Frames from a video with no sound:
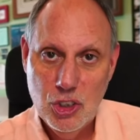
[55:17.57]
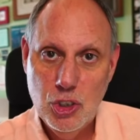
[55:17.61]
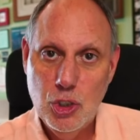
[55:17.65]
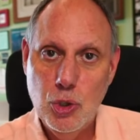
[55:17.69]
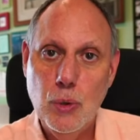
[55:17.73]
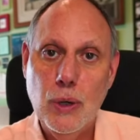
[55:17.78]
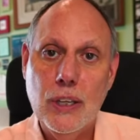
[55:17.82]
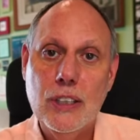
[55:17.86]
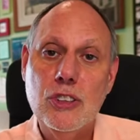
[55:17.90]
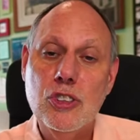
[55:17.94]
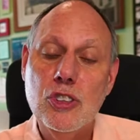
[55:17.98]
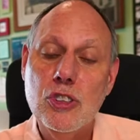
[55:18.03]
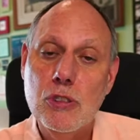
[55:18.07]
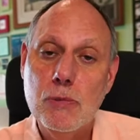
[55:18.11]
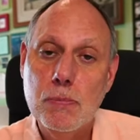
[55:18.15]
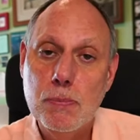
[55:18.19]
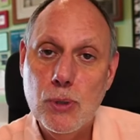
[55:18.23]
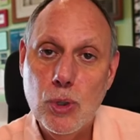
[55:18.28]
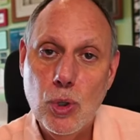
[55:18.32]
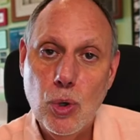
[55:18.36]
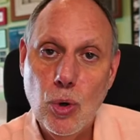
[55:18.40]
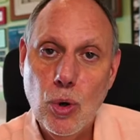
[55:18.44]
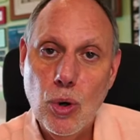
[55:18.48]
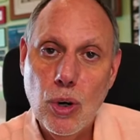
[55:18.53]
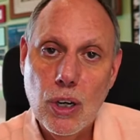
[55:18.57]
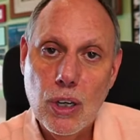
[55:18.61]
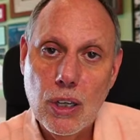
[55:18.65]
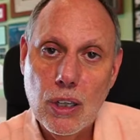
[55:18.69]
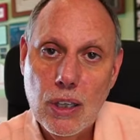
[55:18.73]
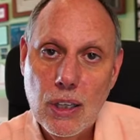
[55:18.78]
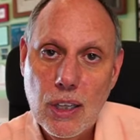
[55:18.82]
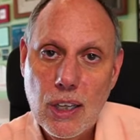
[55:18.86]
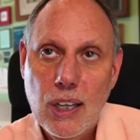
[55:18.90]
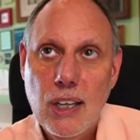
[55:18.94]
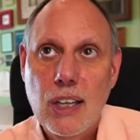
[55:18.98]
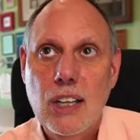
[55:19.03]
to
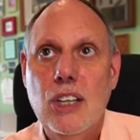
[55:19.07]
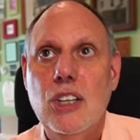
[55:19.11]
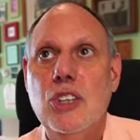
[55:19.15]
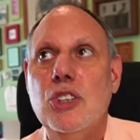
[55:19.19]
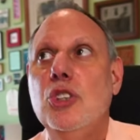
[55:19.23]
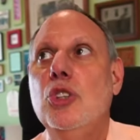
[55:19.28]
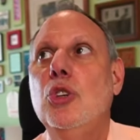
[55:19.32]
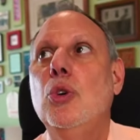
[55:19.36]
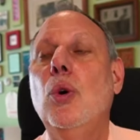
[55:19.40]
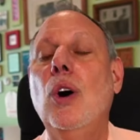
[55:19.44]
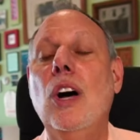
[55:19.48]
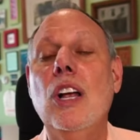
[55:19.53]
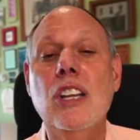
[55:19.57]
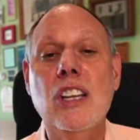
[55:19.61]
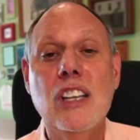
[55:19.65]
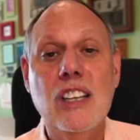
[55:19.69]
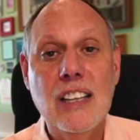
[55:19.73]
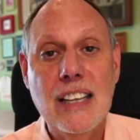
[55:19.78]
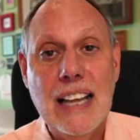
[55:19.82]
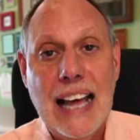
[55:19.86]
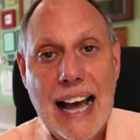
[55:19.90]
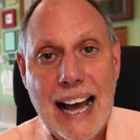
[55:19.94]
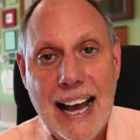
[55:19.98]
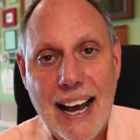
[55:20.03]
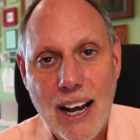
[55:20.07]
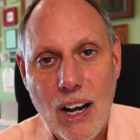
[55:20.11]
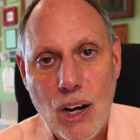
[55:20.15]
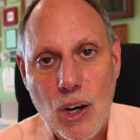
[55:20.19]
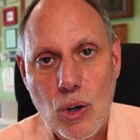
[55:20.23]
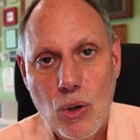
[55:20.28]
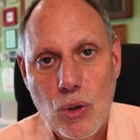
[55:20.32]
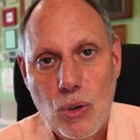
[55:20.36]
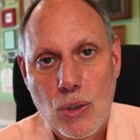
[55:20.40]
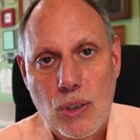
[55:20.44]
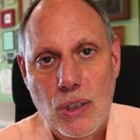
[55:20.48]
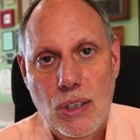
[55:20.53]
explore, to
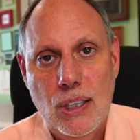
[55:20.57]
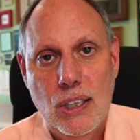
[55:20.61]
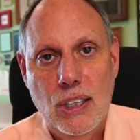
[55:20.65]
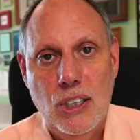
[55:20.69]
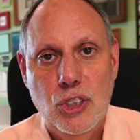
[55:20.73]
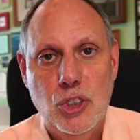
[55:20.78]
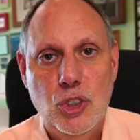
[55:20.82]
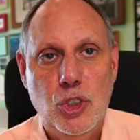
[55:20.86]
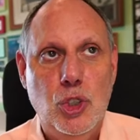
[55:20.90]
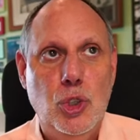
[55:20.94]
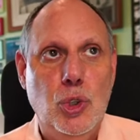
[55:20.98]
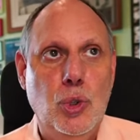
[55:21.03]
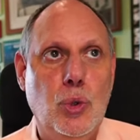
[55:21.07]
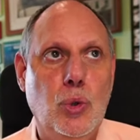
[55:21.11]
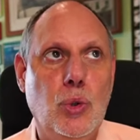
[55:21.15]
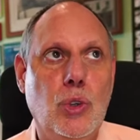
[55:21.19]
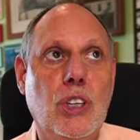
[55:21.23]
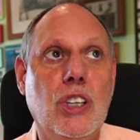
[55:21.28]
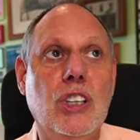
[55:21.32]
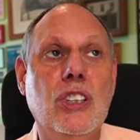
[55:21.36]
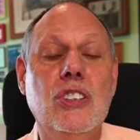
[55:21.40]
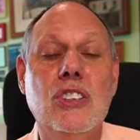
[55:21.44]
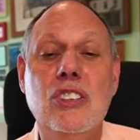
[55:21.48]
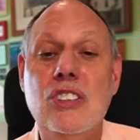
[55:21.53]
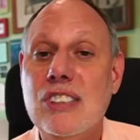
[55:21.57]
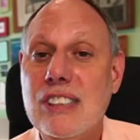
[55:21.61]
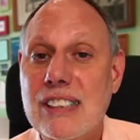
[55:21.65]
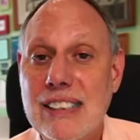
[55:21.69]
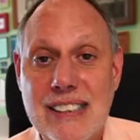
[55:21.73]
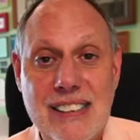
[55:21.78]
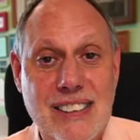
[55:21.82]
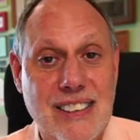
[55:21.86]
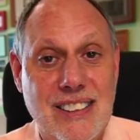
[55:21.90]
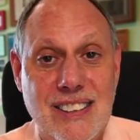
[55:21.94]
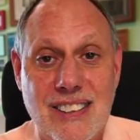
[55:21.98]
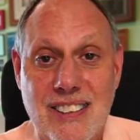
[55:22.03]
allow, to,
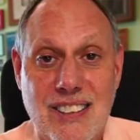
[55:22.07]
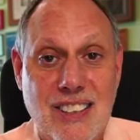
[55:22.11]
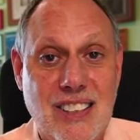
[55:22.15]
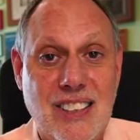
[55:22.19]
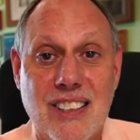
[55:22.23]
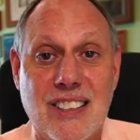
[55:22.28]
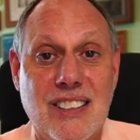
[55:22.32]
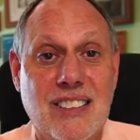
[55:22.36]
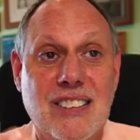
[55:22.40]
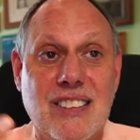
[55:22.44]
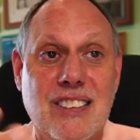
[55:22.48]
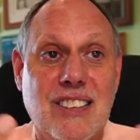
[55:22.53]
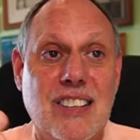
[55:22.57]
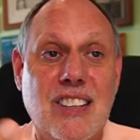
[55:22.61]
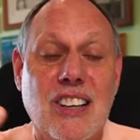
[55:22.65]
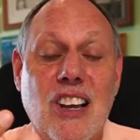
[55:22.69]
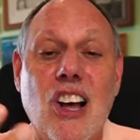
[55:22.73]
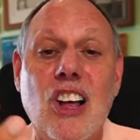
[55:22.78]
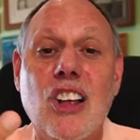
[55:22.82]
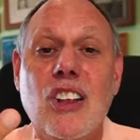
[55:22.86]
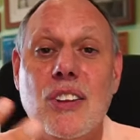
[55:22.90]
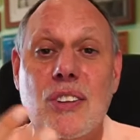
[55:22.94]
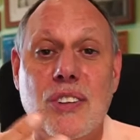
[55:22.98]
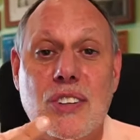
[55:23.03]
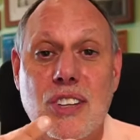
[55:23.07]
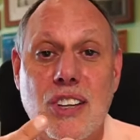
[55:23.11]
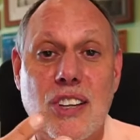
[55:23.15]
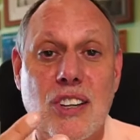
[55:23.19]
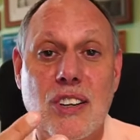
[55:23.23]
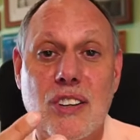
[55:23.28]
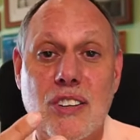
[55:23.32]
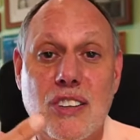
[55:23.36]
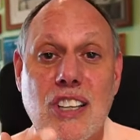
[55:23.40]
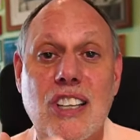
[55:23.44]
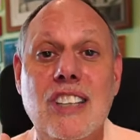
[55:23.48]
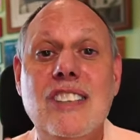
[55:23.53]
cons- to, to, uh,
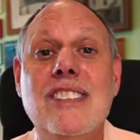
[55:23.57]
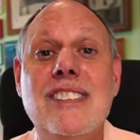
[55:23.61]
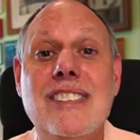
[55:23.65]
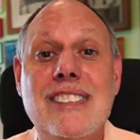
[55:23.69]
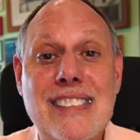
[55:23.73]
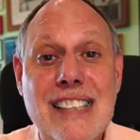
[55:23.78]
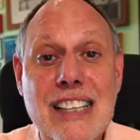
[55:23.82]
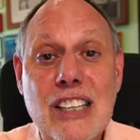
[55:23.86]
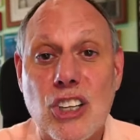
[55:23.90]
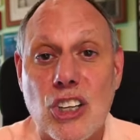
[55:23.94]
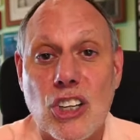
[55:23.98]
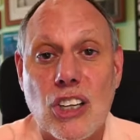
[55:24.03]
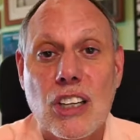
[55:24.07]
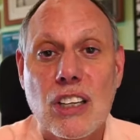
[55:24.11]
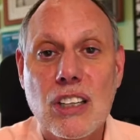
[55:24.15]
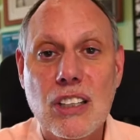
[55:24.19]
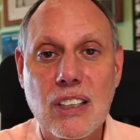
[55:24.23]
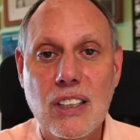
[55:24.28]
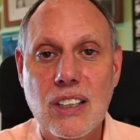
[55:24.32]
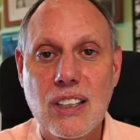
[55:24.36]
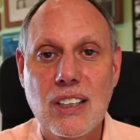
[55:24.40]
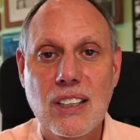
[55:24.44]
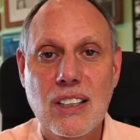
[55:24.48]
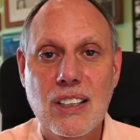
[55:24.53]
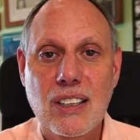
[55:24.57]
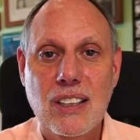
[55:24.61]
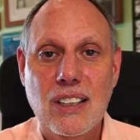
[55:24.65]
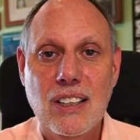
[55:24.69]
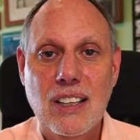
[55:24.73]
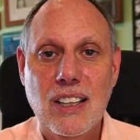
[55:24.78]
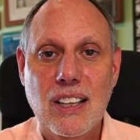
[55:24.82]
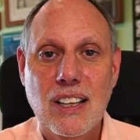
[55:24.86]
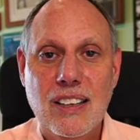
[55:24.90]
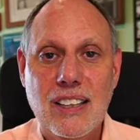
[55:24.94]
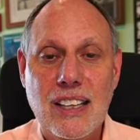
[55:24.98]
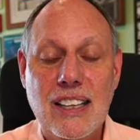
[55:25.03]
to consider
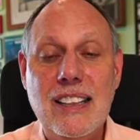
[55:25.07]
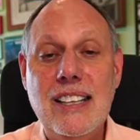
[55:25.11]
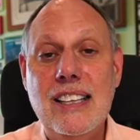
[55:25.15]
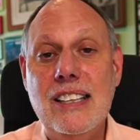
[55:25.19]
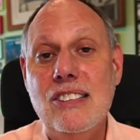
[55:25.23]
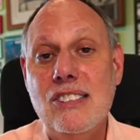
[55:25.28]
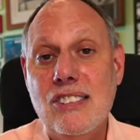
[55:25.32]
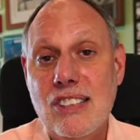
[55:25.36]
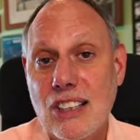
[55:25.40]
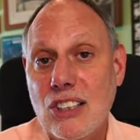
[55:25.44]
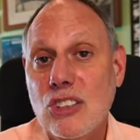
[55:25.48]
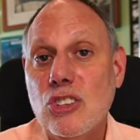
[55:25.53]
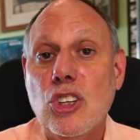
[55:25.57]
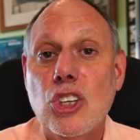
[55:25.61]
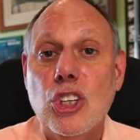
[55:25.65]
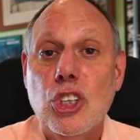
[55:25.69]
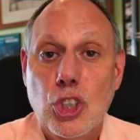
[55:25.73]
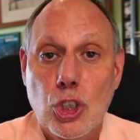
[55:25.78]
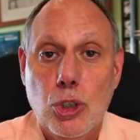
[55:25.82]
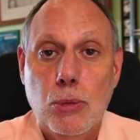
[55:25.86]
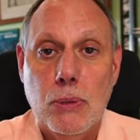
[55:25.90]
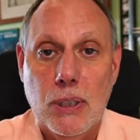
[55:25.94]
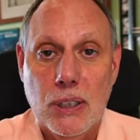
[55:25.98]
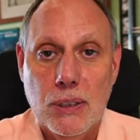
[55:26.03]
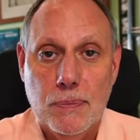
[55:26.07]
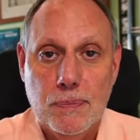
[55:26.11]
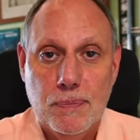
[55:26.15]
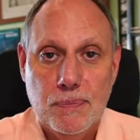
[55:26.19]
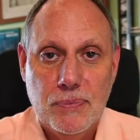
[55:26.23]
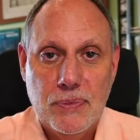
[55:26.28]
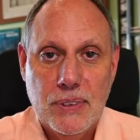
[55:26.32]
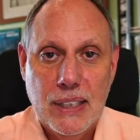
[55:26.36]
that these things are human.